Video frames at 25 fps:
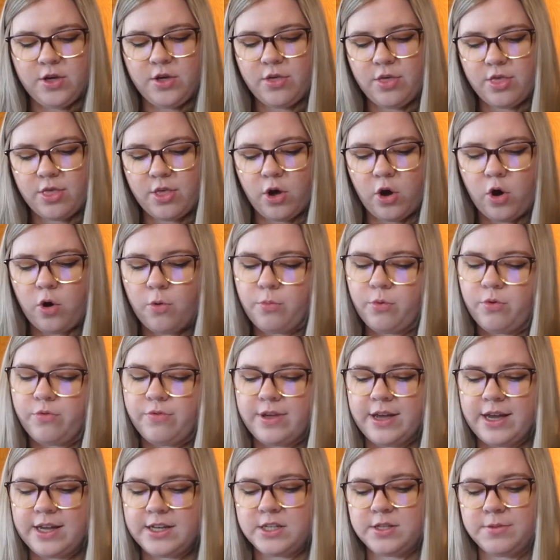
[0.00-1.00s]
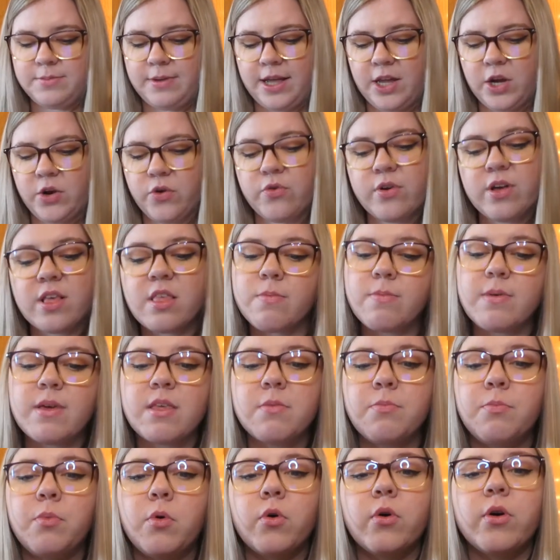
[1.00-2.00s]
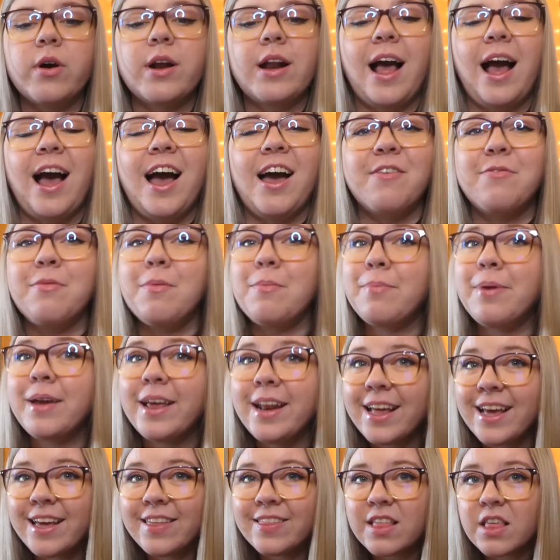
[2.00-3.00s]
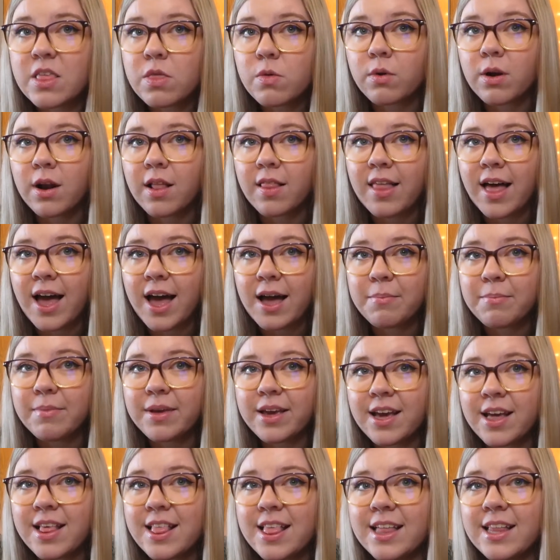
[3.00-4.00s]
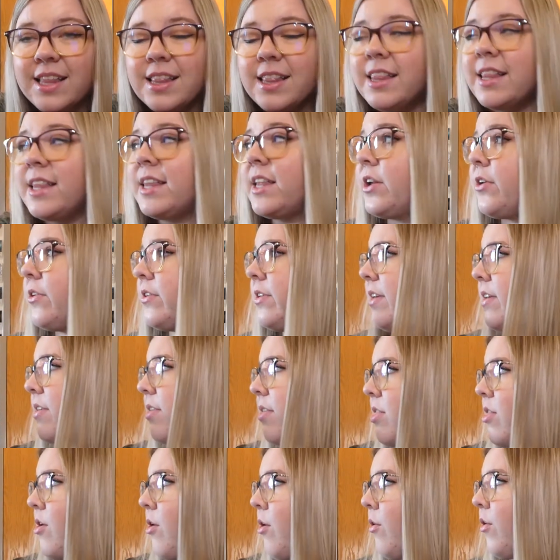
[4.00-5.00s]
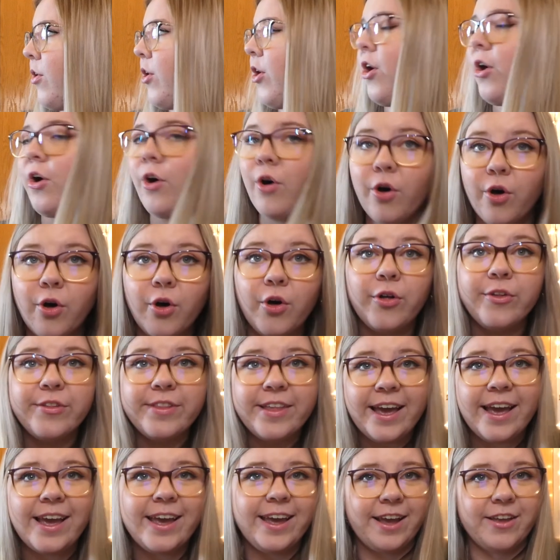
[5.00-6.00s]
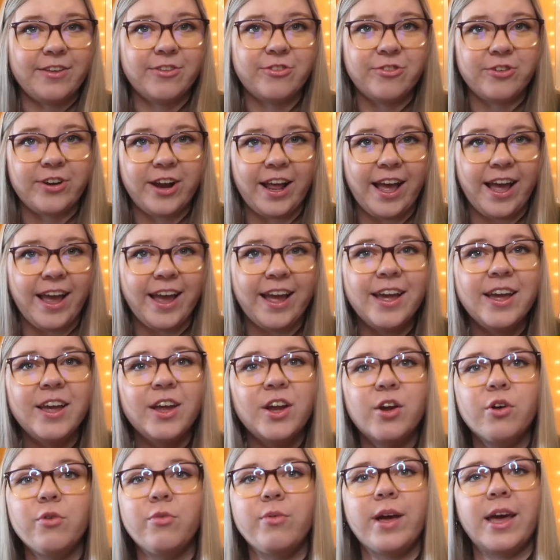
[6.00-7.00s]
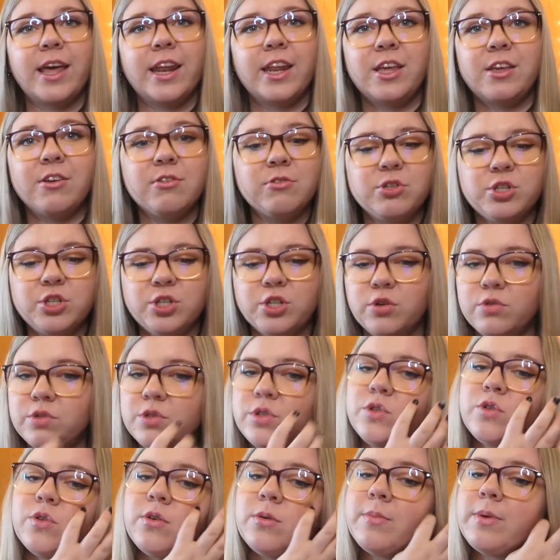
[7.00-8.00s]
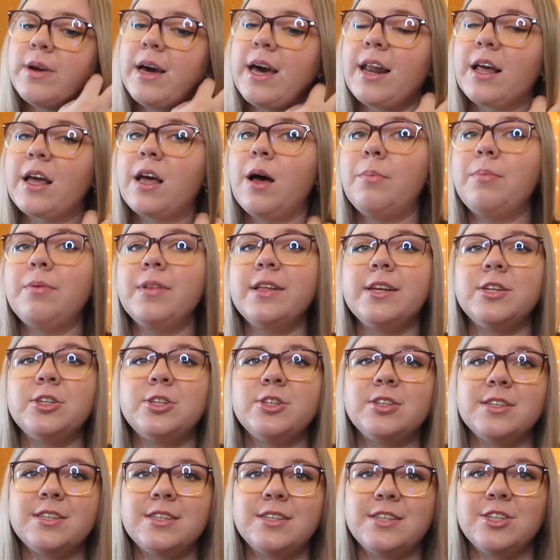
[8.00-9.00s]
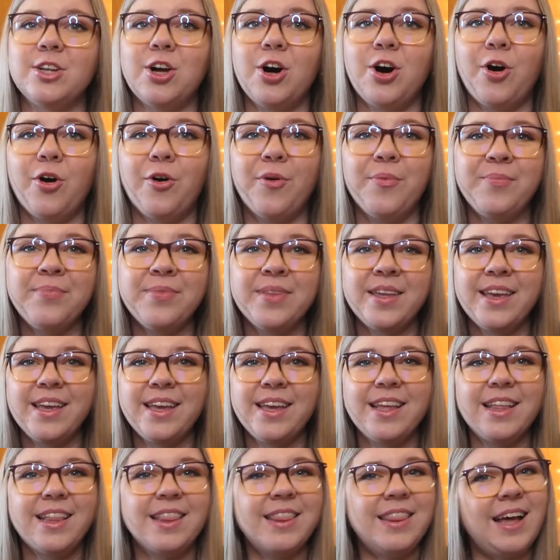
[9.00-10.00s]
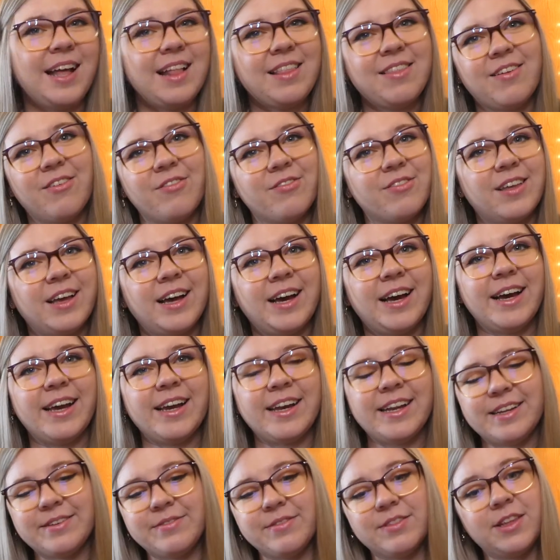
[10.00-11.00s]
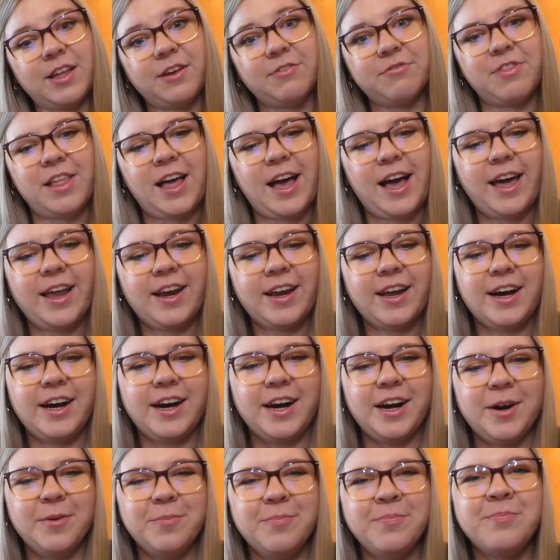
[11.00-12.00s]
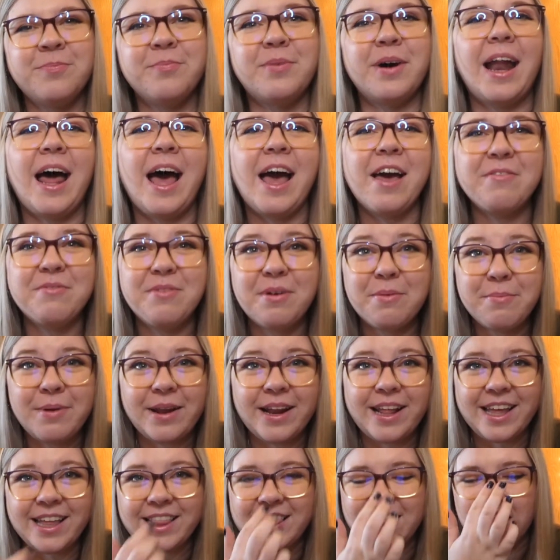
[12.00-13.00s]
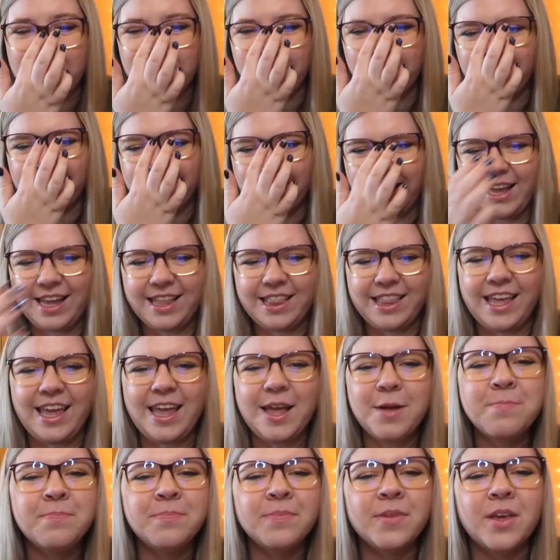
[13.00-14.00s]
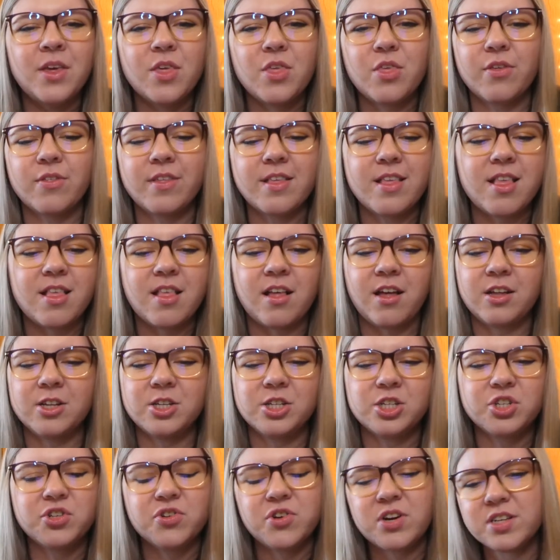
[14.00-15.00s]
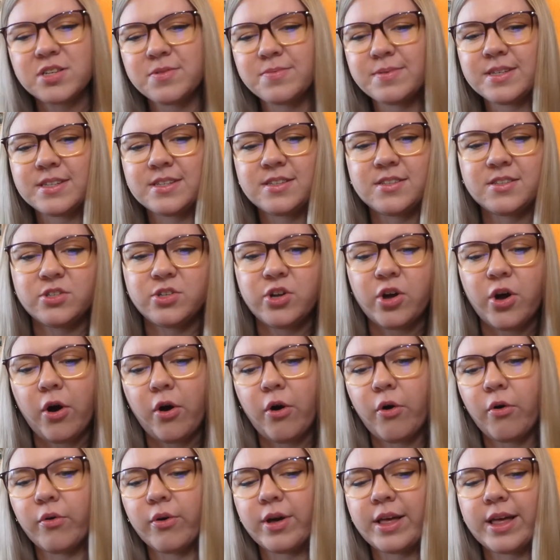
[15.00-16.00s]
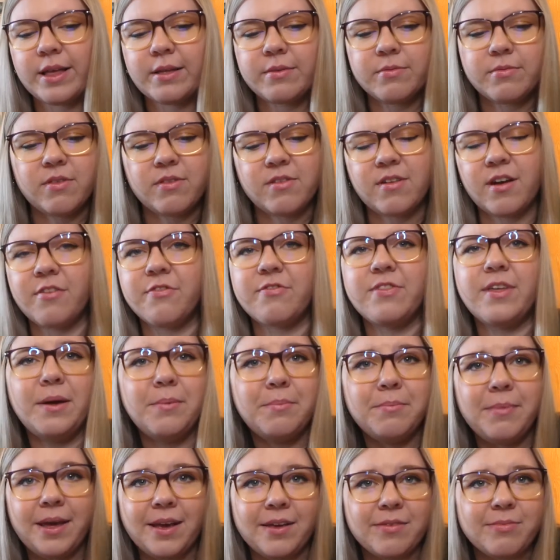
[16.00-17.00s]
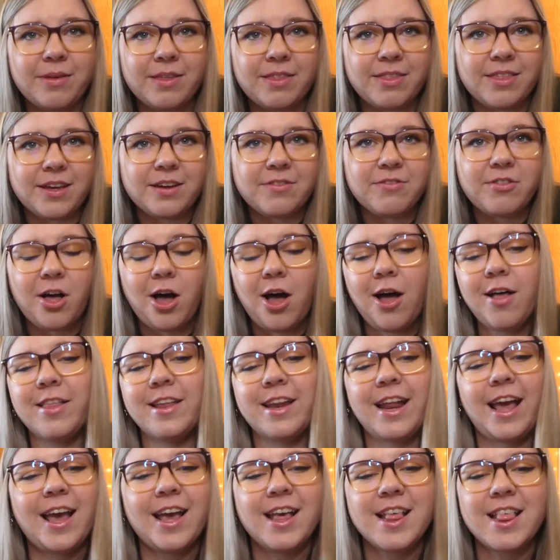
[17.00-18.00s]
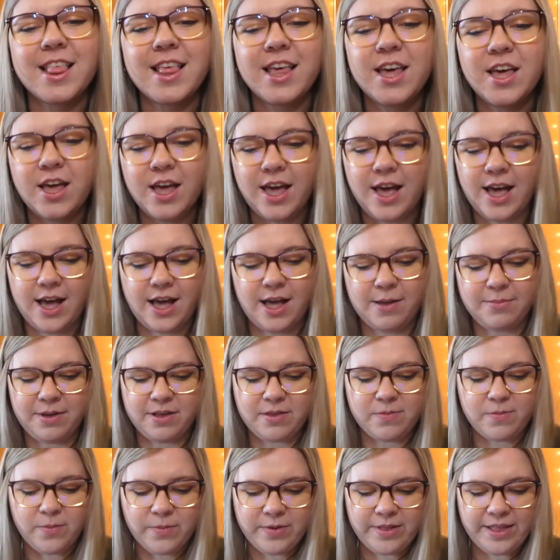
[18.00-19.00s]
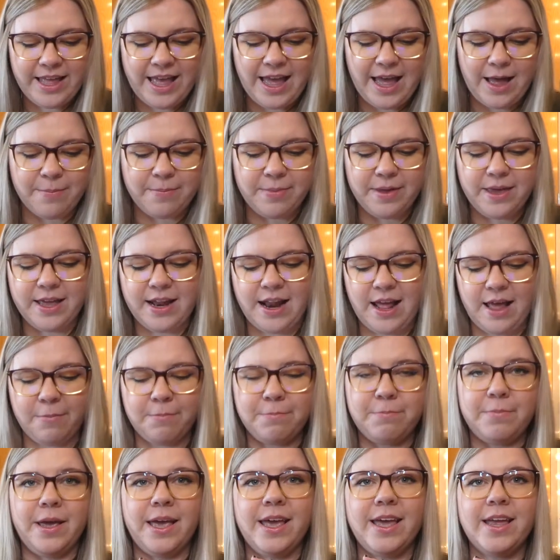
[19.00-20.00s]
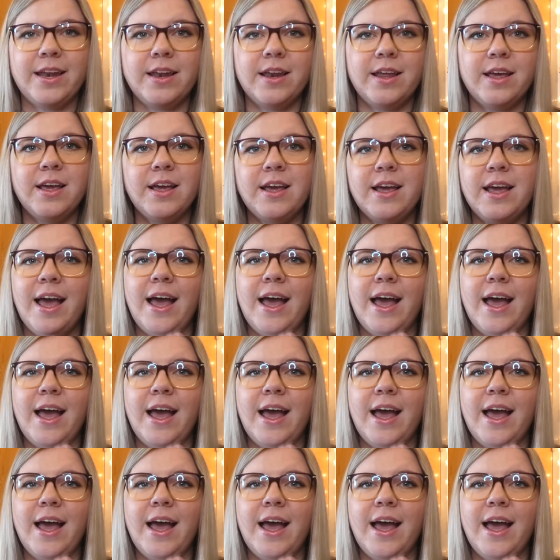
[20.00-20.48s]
So moving on to my Christmas board, I've been pinning in this one a lot because it literally snowed all day yesterday. We had a huge snowstorm, we got a couple inches of snow, that's outside, love that. But I've been pinning in this one lately, so this is all just Christmas snow stuff that makes me think of the holidays. Makes me really happy, and I pin